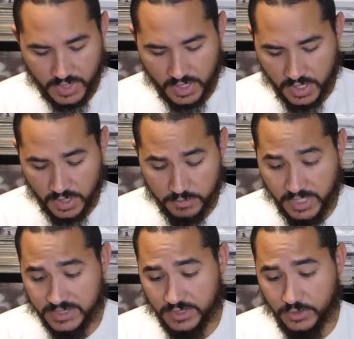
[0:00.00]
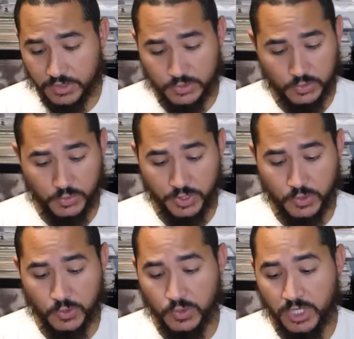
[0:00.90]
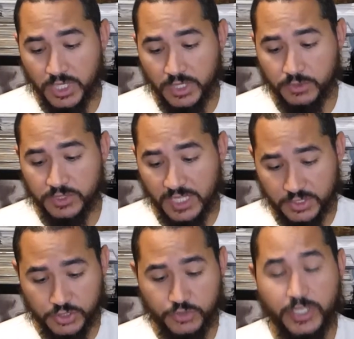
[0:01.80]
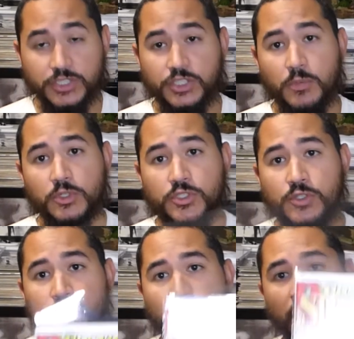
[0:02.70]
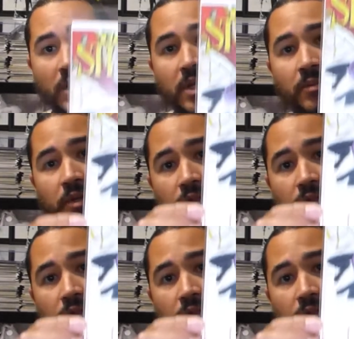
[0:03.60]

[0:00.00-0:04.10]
Next, I thought this was pretty cool. It was Doctor Strange #2, but